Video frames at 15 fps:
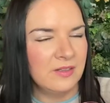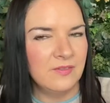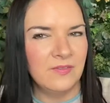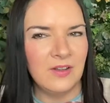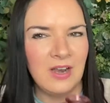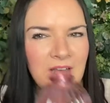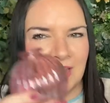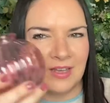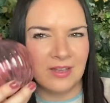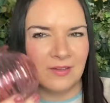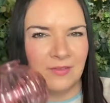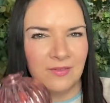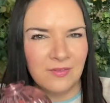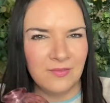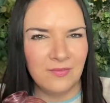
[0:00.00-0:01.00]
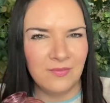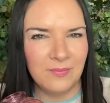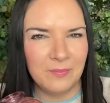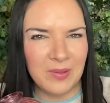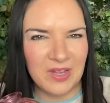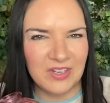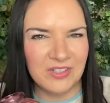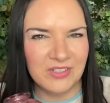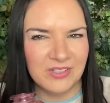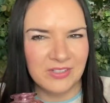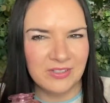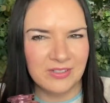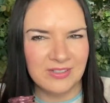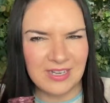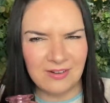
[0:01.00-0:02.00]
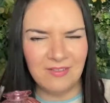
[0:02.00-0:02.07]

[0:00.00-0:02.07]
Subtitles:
for like buds. Is that